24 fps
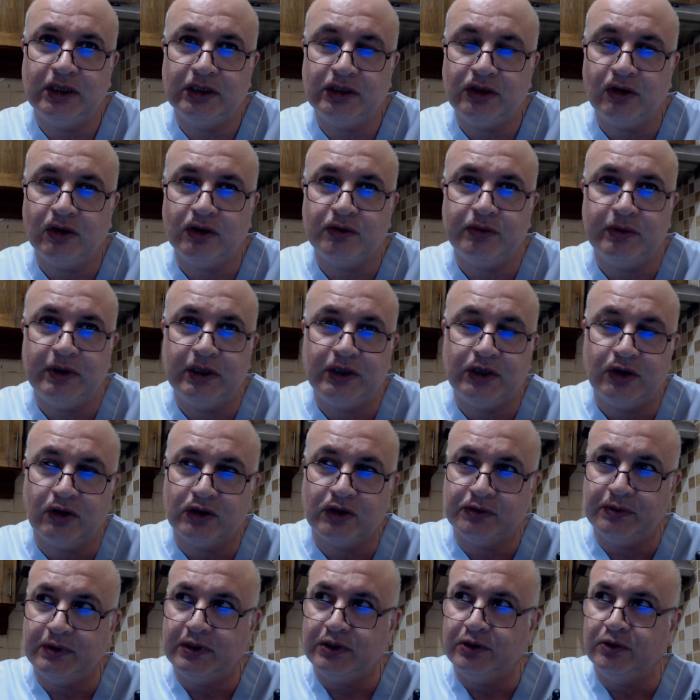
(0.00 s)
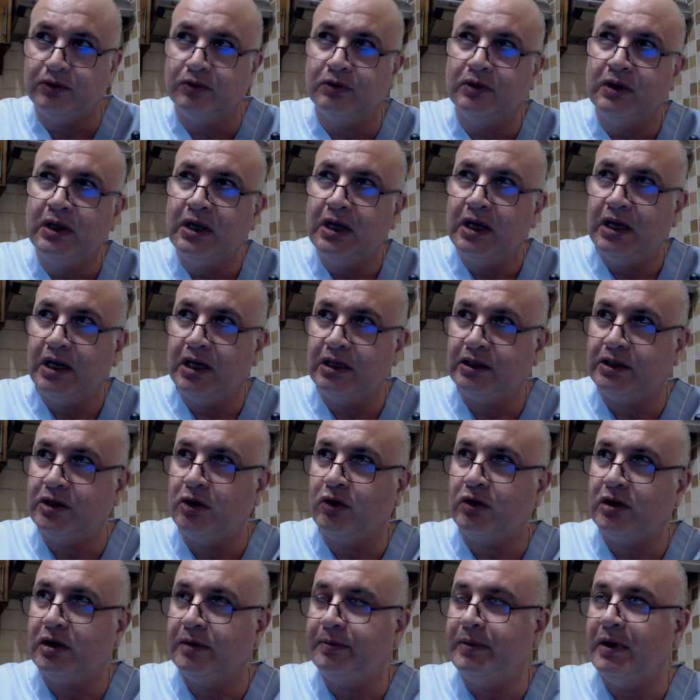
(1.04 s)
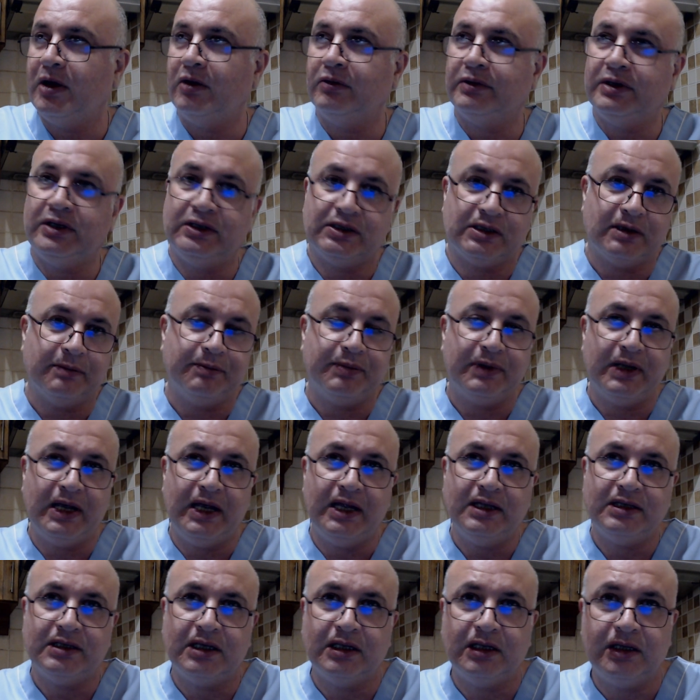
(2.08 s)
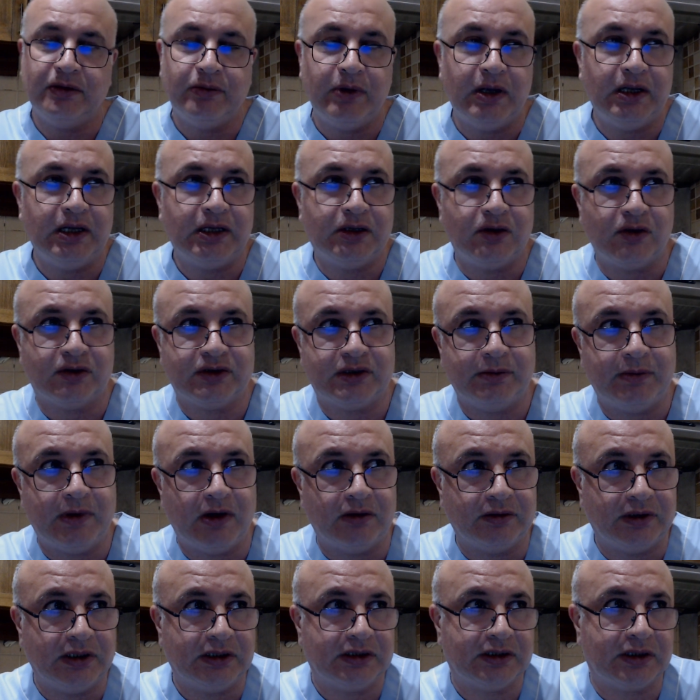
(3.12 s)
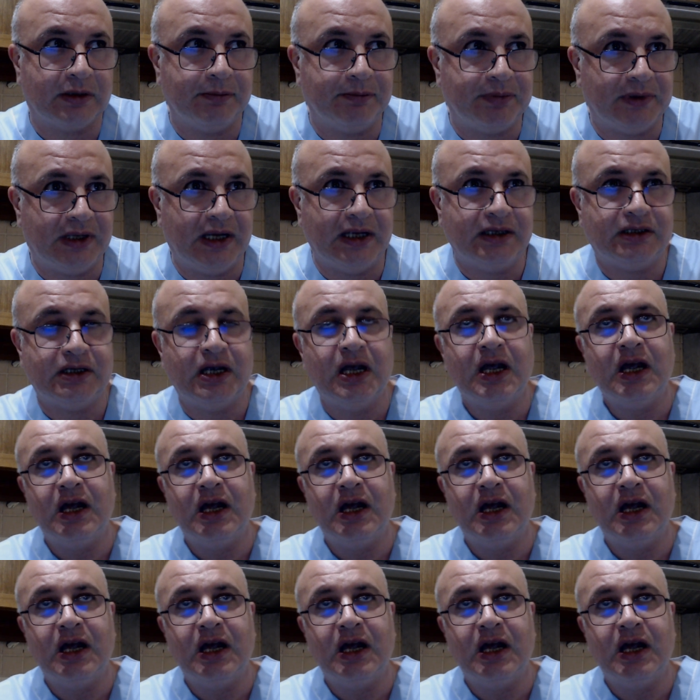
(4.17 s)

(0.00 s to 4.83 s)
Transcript: talk uh, talks with you and talk about his complaints, and when he talks about his complaints,